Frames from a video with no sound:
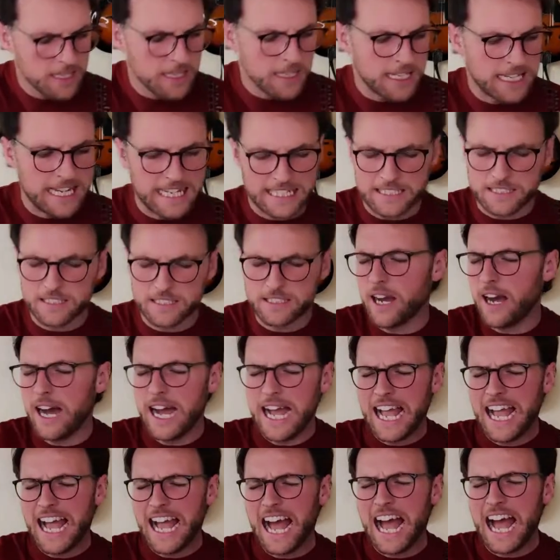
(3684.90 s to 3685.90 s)
Let go
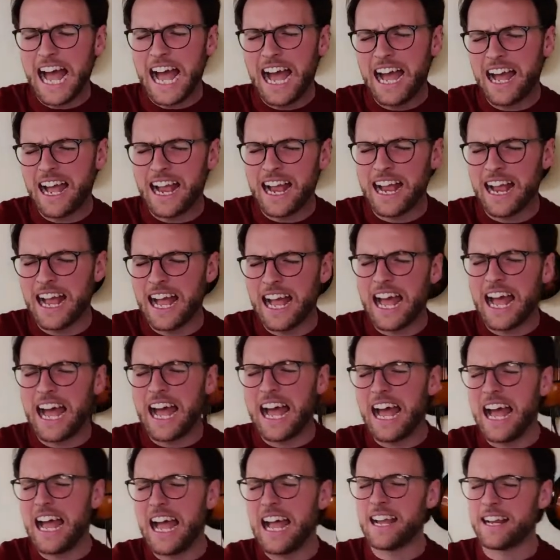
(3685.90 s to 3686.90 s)

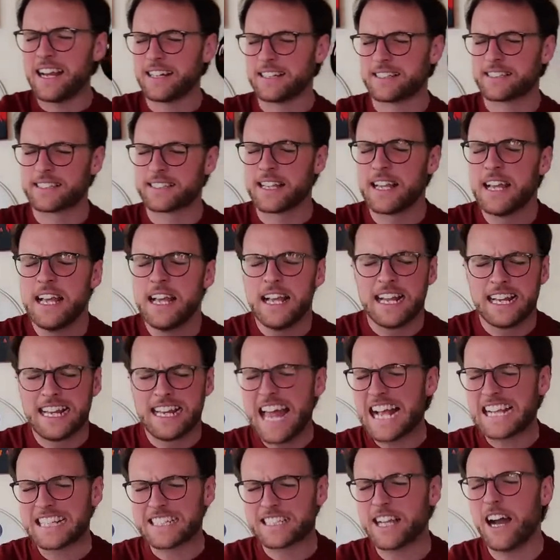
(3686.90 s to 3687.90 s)
your,
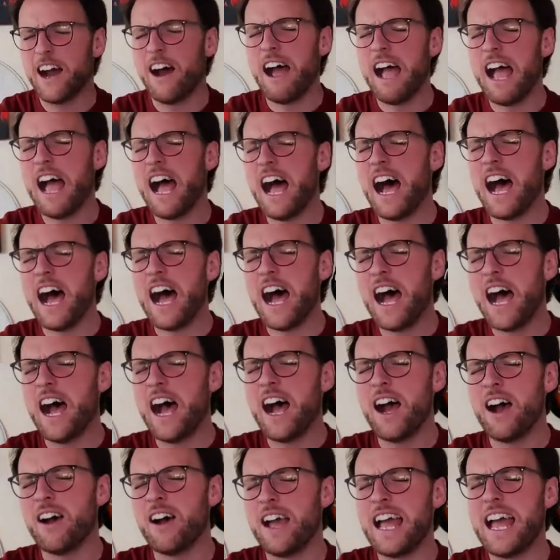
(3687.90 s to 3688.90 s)
let go
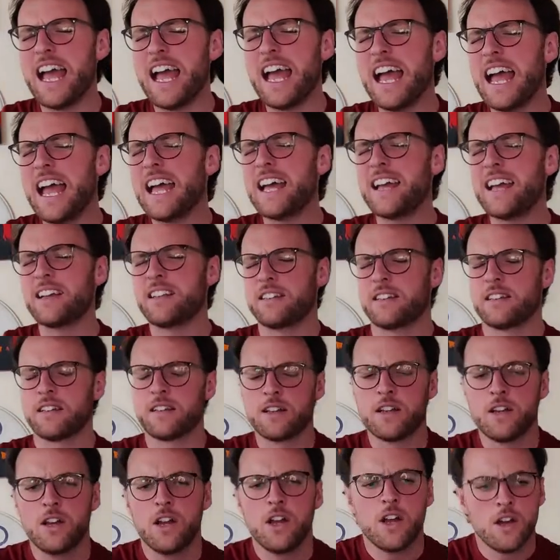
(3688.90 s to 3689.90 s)
your head
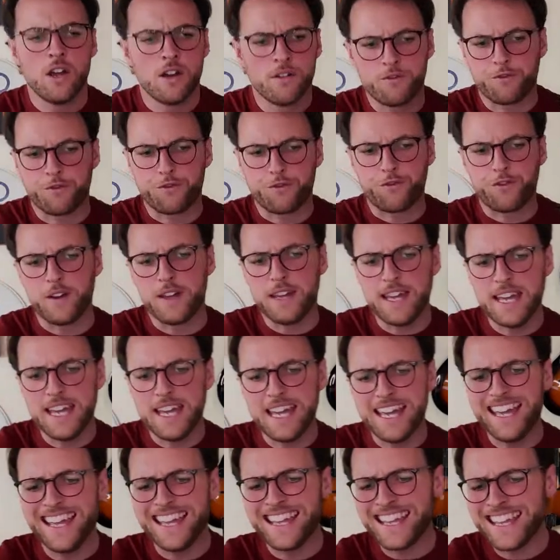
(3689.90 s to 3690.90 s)
and
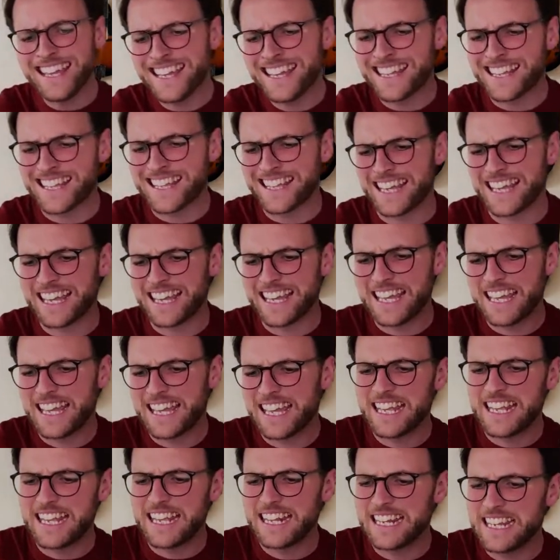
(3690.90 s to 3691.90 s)

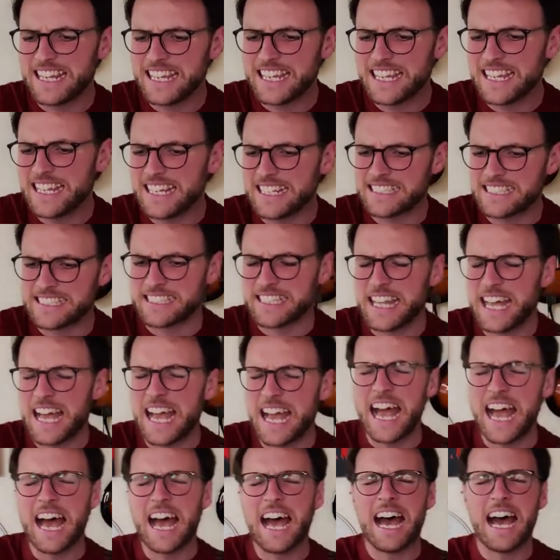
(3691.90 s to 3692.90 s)
feel it
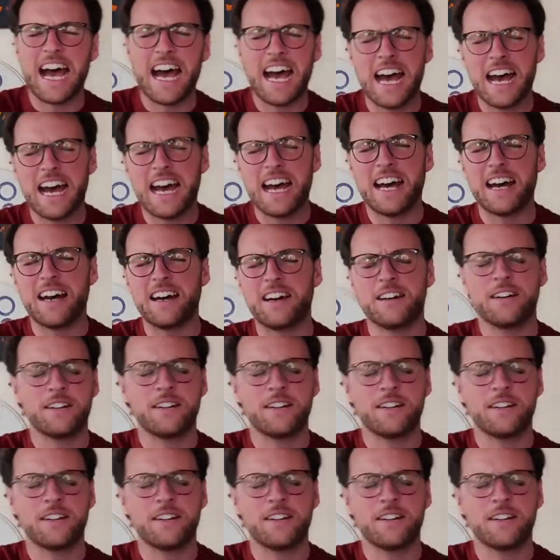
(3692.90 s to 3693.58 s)
now.